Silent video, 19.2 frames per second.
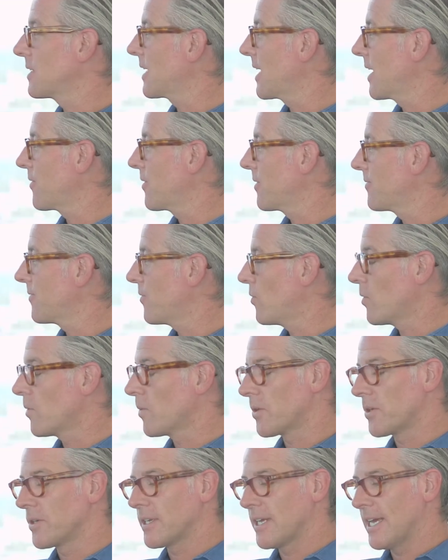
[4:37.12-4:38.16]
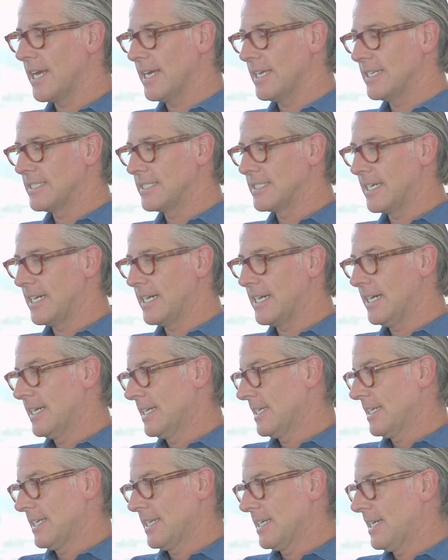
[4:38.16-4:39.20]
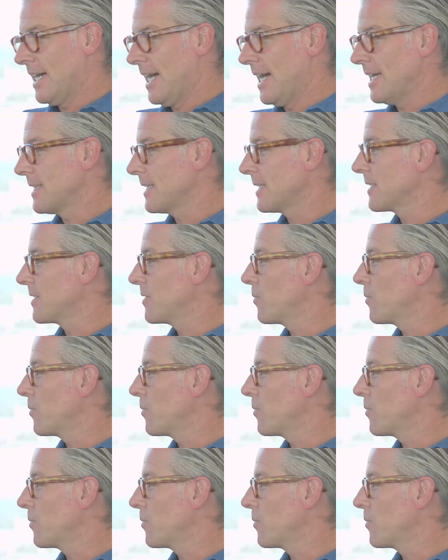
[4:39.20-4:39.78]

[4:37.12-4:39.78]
to carry forward. And I think